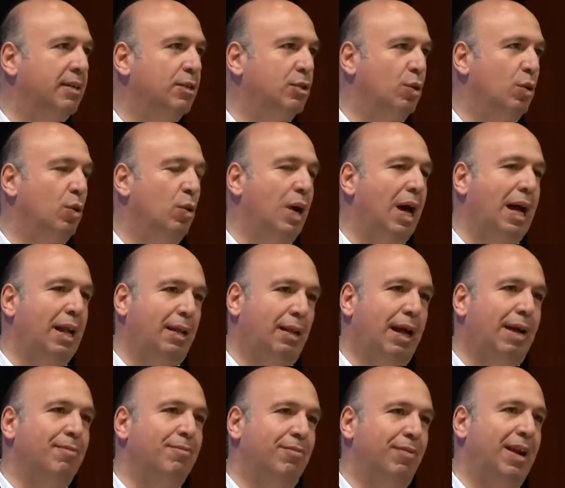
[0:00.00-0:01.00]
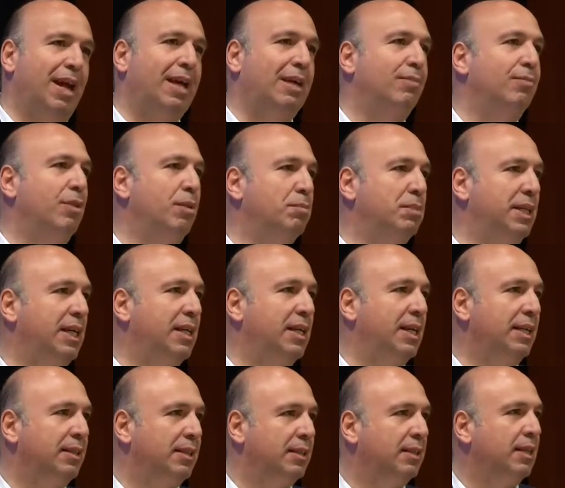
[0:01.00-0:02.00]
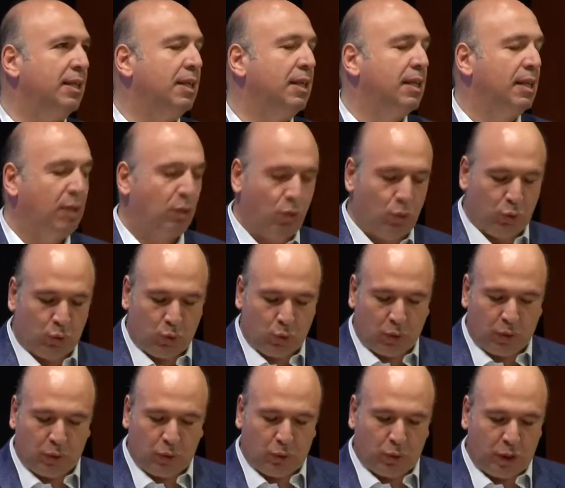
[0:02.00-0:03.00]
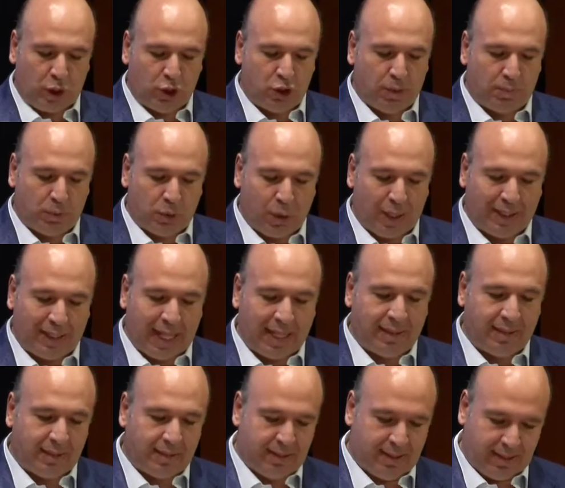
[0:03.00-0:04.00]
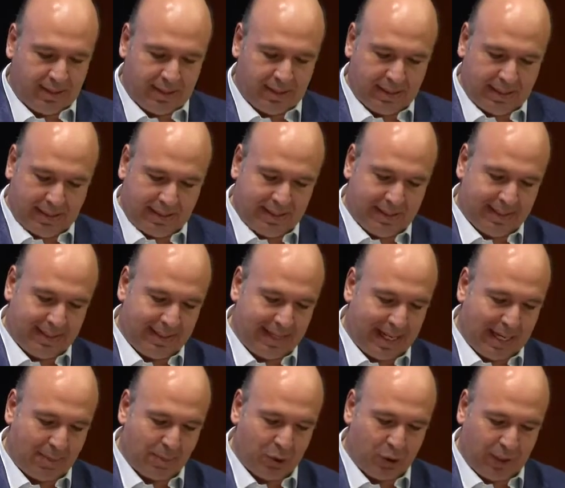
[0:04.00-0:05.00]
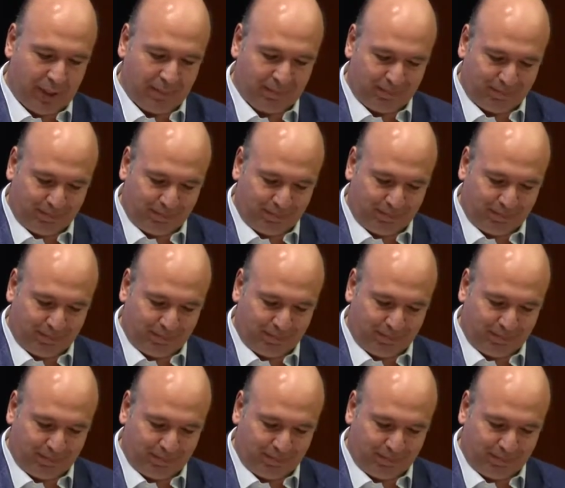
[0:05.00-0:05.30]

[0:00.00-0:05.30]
So I'm flying from here and to Egypt to attend the ceremony.